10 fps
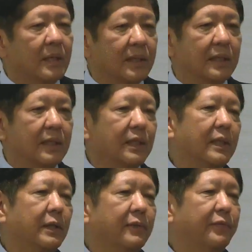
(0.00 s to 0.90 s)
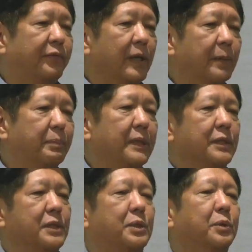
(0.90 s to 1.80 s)
the
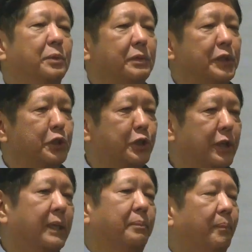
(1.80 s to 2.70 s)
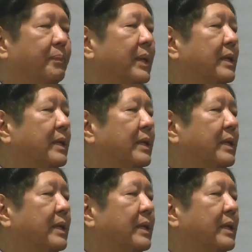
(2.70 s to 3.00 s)
Philippines to reshape